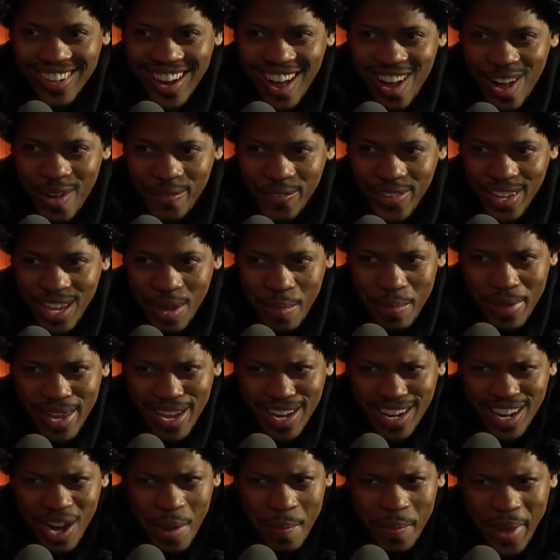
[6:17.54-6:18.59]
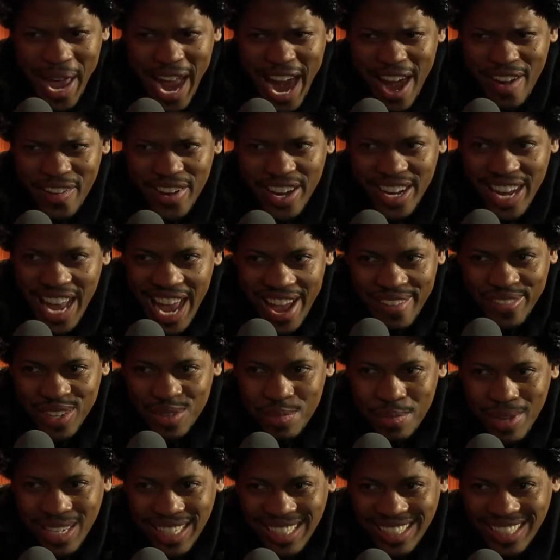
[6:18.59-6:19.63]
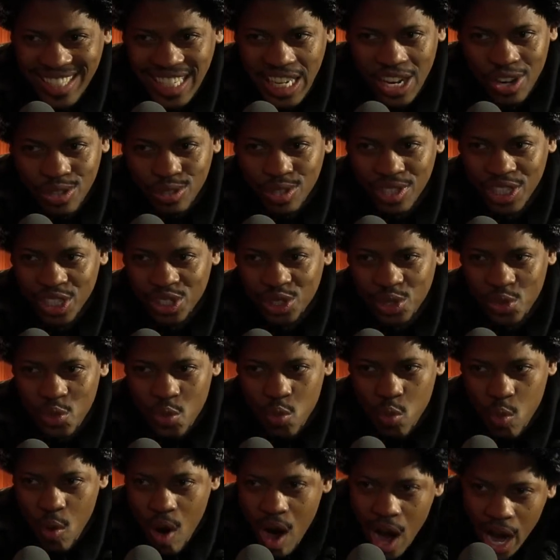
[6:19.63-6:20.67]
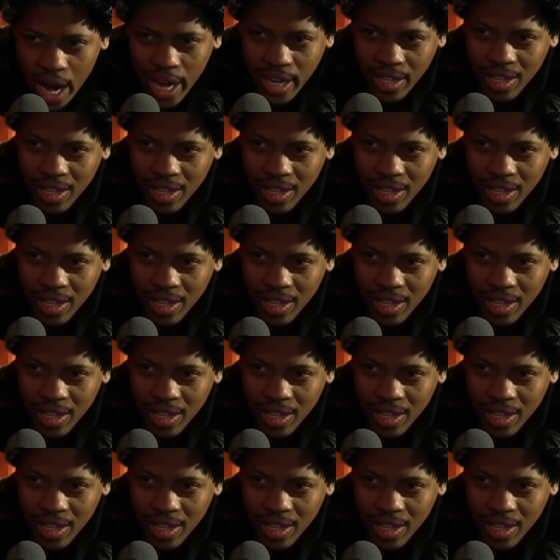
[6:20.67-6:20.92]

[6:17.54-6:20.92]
If he could be a good parent, have as many children as you want.